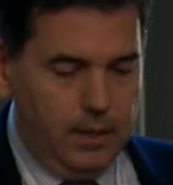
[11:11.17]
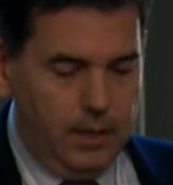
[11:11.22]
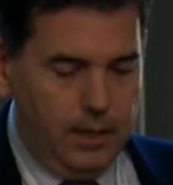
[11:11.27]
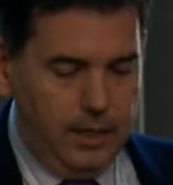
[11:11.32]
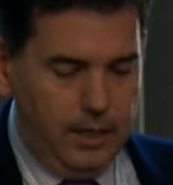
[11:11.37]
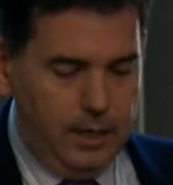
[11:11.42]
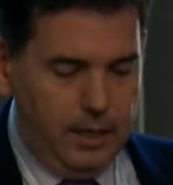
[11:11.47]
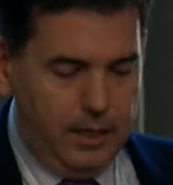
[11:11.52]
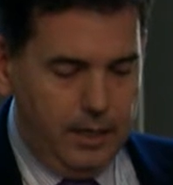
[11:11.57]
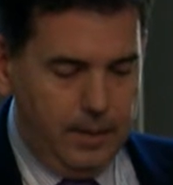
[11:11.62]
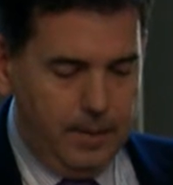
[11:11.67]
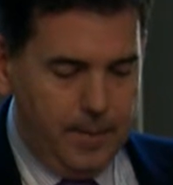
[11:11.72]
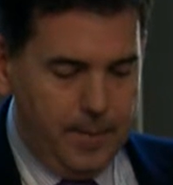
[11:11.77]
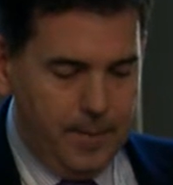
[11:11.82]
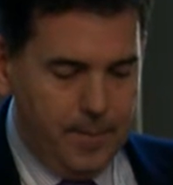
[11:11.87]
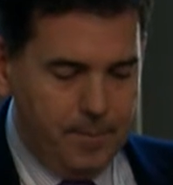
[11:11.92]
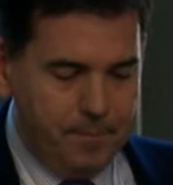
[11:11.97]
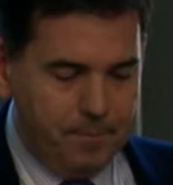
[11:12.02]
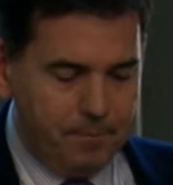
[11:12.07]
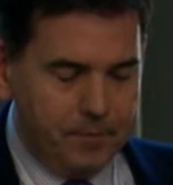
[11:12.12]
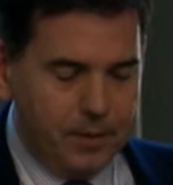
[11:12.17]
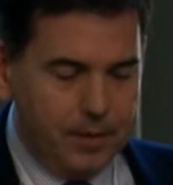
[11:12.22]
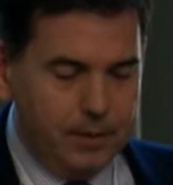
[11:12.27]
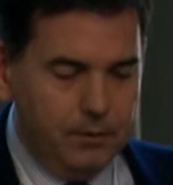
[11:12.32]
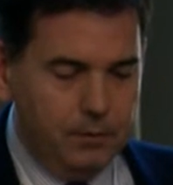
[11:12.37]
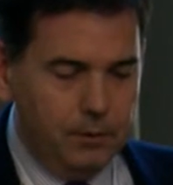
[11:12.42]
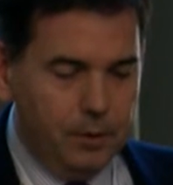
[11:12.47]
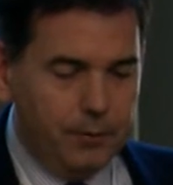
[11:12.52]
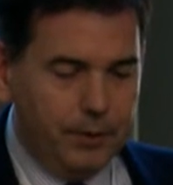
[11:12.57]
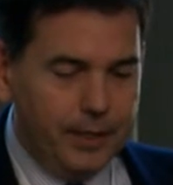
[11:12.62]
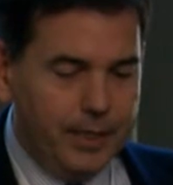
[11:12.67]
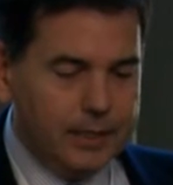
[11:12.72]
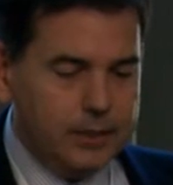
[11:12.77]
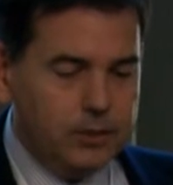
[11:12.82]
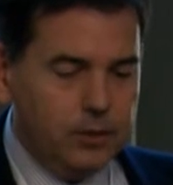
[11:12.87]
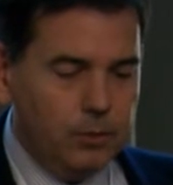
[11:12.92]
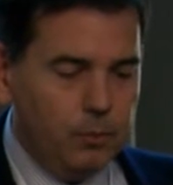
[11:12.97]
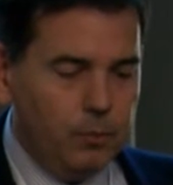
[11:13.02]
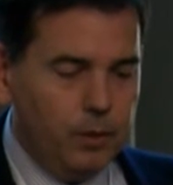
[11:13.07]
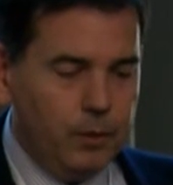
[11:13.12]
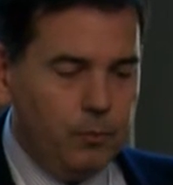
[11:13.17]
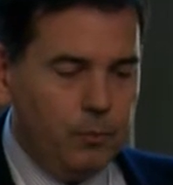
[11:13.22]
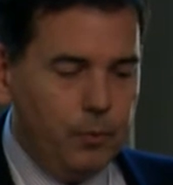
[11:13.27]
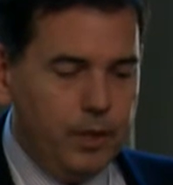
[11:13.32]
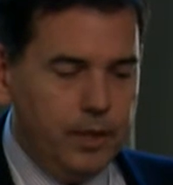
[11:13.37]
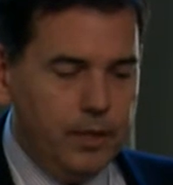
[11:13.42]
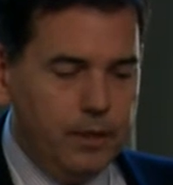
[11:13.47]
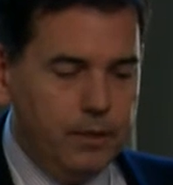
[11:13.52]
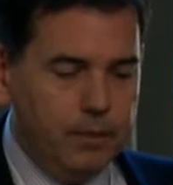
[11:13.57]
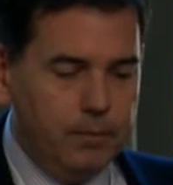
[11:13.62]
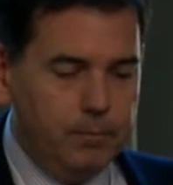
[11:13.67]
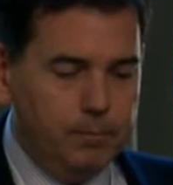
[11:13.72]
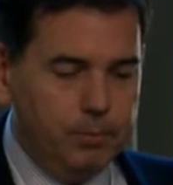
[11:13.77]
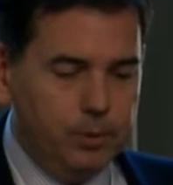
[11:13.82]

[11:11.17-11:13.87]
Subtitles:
The reaction when we